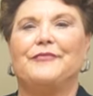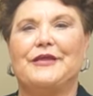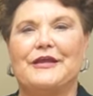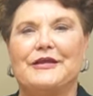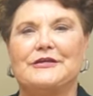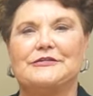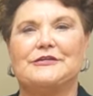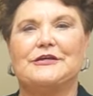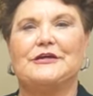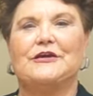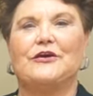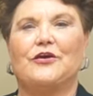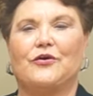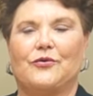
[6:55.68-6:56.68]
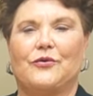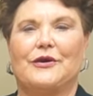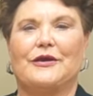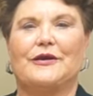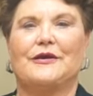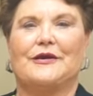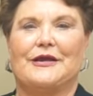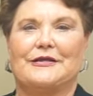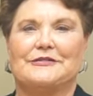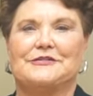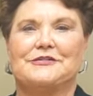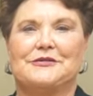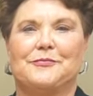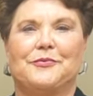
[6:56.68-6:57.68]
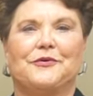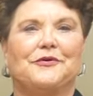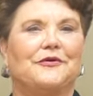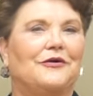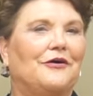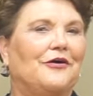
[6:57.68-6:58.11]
Easy, quick, and simple.